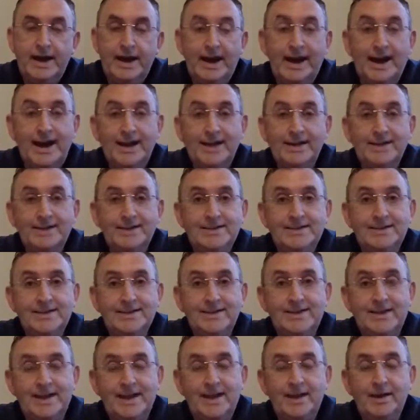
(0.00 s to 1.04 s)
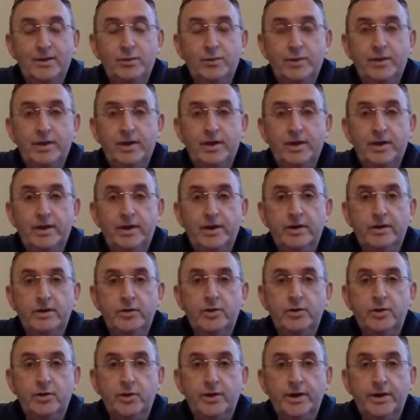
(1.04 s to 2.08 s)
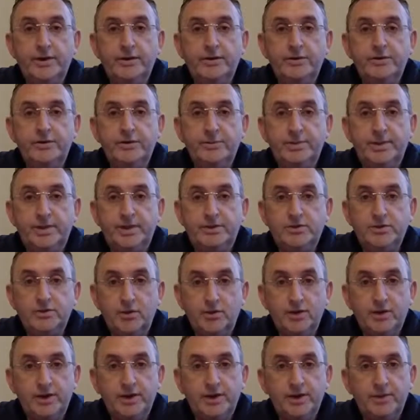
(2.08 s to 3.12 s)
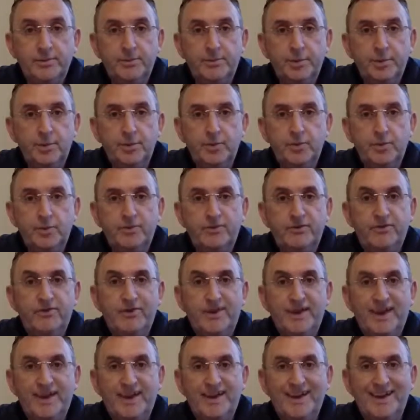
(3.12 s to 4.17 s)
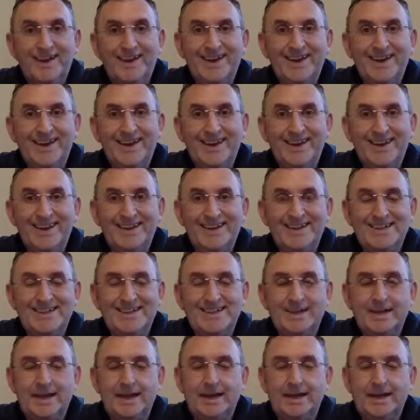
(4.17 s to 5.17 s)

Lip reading: and today we are going to be talking about fake guides.